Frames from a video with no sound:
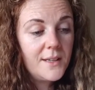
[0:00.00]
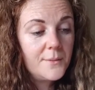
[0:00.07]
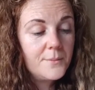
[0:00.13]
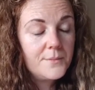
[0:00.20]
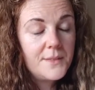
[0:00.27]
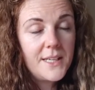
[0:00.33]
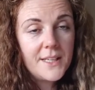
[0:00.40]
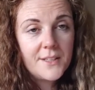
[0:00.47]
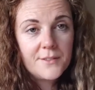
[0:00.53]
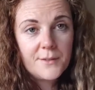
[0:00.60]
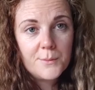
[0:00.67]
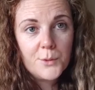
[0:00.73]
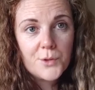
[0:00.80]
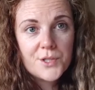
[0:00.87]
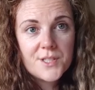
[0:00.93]
negative
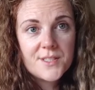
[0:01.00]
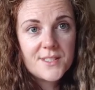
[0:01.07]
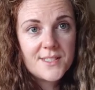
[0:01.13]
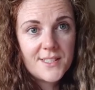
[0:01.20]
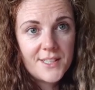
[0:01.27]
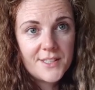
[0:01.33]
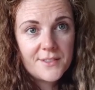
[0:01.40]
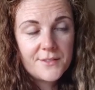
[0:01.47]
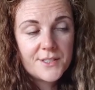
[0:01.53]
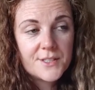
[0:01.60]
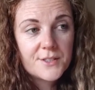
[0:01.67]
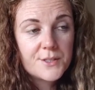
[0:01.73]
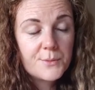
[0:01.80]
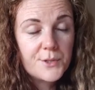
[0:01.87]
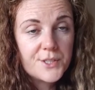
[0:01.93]
emotions inside of us,
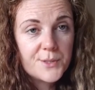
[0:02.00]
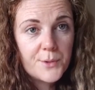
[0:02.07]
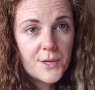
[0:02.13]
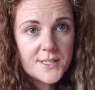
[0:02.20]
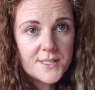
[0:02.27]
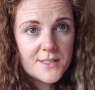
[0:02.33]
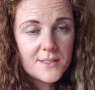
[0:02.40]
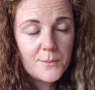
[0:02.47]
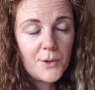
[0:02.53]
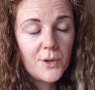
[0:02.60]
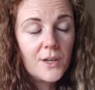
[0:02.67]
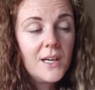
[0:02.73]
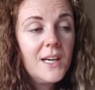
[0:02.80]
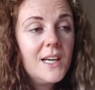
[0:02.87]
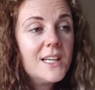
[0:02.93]
because we're suppressing them
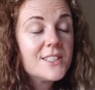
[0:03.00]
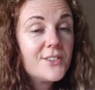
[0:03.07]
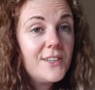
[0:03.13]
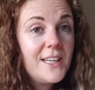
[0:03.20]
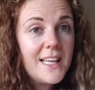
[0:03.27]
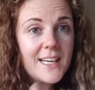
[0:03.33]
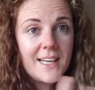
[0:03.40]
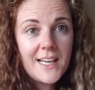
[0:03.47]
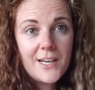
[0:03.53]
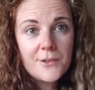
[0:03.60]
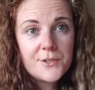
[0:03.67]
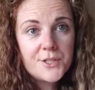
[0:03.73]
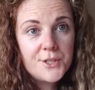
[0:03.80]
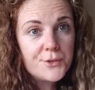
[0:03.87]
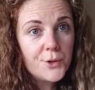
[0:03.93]
all. So let it
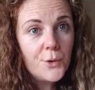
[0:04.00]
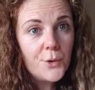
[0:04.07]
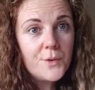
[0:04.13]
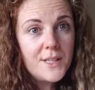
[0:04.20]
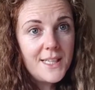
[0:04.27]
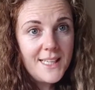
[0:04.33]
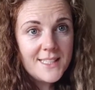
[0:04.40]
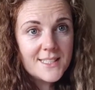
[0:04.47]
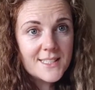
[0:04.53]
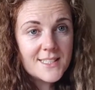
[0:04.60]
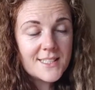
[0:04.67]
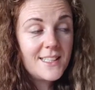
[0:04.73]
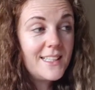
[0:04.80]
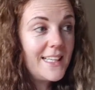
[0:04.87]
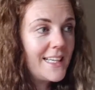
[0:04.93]
out. You don't need
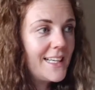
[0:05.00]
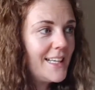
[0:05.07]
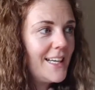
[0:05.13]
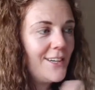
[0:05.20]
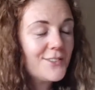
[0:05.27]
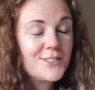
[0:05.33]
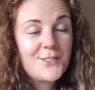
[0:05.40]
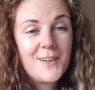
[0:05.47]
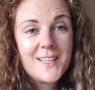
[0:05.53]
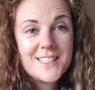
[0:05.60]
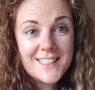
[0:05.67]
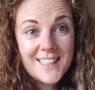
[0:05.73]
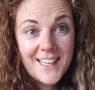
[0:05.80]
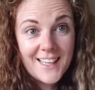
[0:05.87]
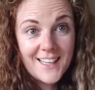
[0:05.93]
it, let it out. So I
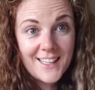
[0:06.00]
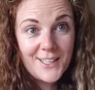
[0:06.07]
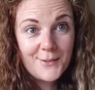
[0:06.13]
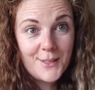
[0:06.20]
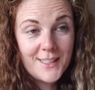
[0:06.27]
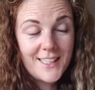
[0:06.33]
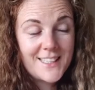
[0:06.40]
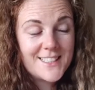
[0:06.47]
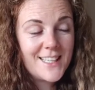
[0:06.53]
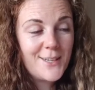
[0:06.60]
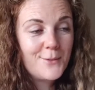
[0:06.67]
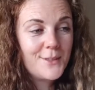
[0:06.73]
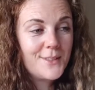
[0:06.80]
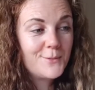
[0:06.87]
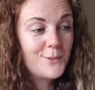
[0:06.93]
did that anyway that day
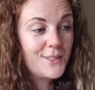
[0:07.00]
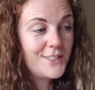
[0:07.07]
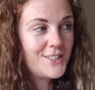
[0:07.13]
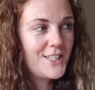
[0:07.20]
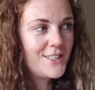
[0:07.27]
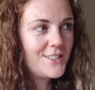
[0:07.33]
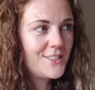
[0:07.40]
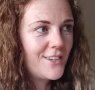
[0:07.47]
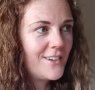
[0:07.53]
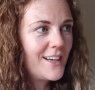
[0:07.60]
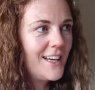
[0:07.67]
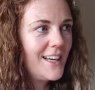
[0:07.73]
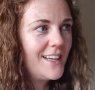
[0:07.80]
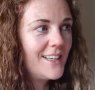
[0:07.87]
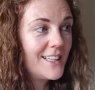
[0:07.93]
with Chester,
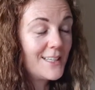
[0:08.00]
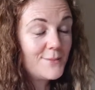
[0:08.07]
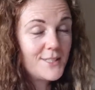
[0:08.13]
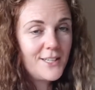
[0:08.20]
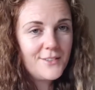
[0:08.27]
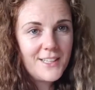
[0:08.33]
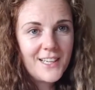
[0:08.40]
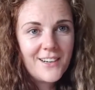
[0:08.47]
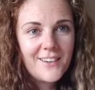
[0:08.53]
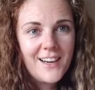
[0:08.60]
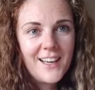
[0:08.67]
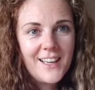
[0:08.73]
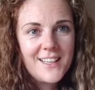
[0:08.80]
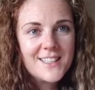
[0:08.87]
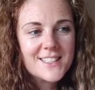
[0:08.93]
and I came down here,
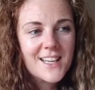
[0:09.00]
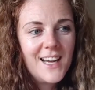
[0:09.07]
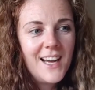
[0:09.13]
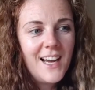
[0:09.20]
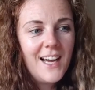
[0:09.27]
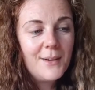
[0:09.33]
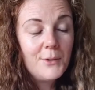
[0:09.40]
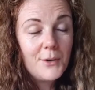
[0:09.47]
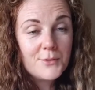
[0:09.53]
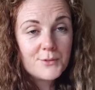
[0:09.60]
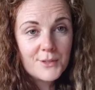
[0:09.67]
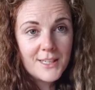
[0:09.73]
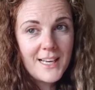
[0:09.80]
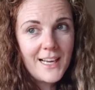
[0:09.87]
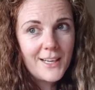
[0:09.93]
and I was
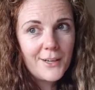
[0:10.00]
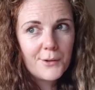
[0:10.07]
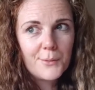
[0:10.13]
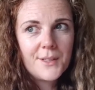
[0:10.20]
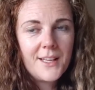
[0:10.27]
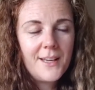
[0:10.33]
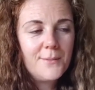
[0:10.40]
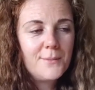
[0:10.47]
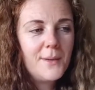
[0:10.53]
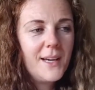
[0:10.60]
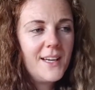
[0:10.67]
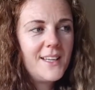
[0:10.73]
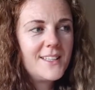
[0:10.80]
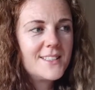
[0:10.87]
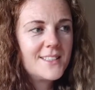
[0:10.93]
really angry with him,
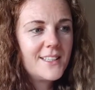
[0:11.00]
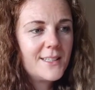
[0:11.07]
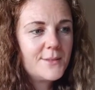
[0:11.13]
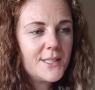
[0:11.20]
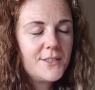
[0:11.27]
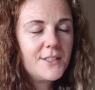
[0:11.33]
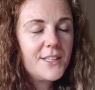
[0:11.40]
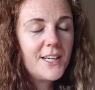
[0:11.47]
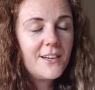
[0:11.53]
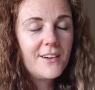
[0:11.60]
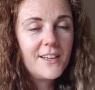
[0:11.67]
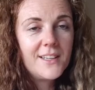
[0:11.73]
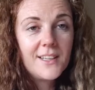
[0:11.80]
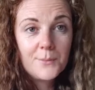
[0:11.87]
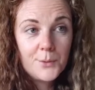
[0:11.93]
and I came down here
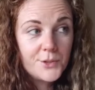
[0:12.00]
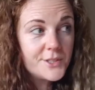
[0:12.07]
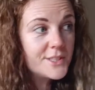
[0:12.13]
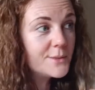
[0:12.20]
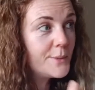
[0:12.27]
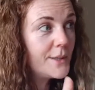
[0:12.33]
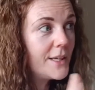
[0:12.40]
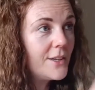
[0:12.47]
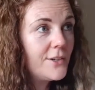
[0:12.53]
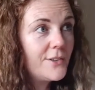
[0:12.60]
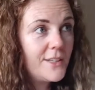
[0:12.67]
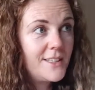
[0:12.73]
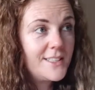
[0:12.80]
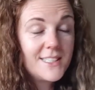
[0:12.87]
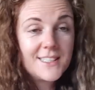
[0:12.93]
and I punched the pillow,
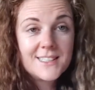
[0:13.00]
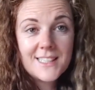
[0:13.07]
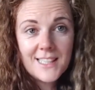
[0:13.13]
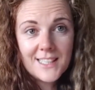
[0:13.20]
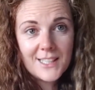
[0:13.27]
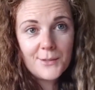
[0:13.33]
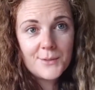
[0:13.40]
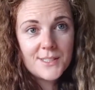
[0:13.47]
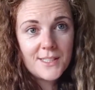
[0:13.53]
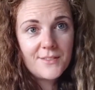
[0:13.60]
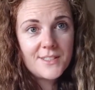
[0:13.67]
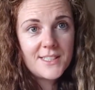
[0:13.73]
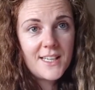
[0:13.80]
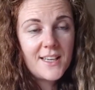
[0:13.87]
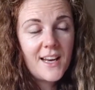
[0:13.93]
and I did exactly what
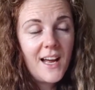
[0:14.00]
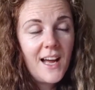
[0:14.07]
Sylvia said,